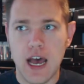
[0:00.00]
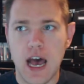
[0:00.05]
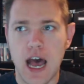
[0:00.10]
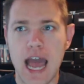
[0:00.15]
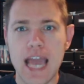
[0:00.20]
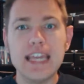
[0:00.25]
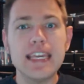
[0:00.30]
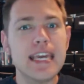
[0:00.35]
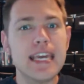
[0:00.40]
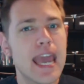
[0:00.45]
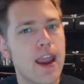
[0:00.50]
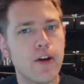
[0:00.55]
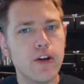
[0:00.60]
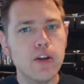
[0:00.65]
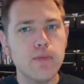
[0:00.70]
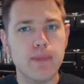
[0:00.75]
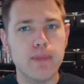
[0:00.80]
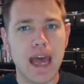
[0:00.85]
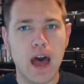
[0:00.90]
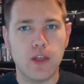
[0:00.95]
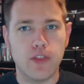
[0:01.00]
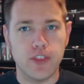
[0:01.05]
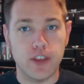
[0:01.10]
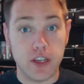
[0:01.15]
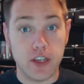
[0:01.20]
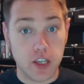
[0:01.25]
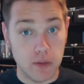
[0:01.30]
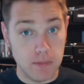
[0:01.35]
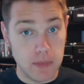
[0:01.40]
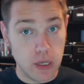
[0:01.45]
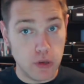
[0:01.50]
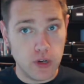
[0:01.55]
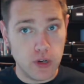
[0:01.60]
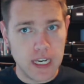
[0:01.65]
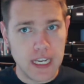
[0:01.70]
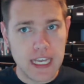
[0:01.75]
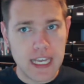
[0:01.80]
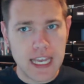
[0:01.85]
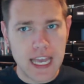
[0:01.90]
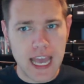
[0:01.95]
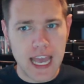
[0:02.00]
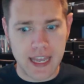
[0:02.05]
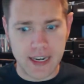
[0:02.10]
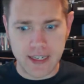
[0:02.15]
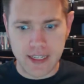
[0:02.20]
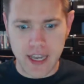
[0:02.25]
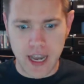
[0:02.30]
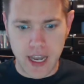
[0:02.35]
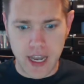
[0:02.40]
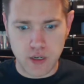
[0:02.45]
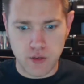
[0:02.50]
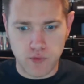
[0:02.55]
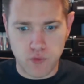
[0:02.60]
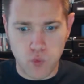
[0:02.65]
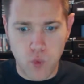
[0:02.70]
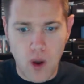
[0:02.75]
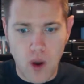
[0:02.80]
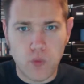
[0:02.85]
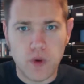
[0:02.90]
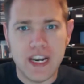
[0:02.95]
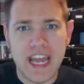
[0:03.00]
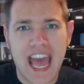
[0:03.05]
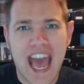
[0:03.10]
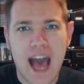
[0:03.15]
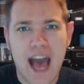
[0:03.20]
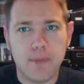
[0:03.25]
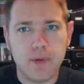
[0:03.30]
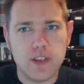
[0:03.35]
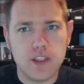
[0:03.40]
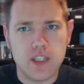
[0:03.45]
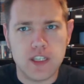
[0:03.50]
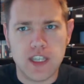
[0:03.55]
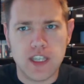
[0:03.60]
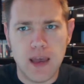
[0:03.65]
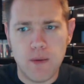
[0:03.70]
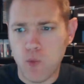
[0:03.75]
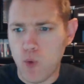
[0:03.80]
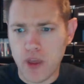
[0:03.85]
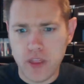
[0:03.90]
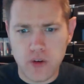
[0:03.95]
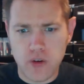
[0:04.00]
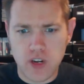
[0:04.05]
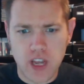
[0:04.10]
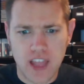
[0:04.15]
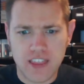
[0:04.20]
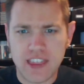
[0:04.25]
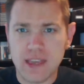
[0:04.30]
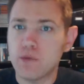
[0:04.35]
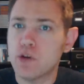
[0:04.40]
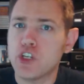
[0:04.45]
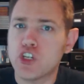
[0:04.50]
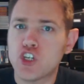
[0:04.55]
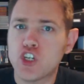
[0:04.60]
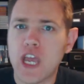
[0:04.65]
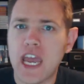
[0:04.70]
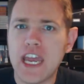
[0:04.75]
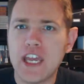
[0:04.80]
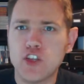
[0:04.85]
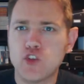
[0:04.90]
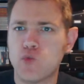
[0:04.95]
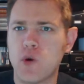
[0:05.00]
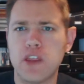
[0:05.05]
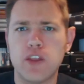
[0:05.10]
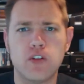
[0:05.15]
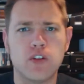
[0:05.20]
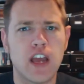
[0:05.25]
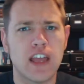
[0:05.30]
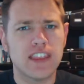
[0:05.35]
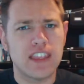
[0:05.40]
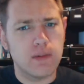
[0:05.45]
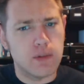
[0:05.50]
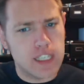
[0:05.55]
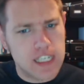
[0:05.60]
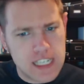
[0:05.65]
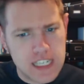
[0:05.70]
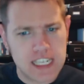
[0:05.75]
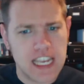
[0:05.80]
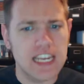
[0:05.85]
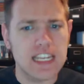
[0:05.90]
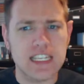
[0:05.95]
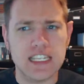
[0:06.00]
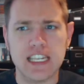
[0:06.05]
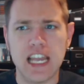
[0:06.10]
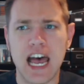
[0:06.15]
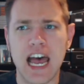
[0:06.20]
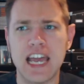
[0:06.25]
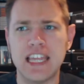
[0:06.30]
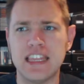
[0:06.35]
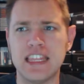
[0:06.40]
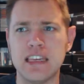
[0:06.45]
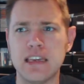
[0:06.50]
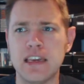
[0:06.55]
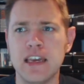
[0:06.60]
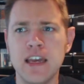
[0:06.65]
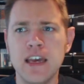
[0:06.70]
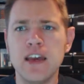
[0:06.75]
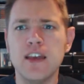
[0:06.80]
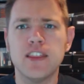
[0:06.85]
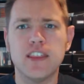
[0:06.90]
I cared about the community and kind of what would happen to them, whether or not they would change, whether or not they would set aside the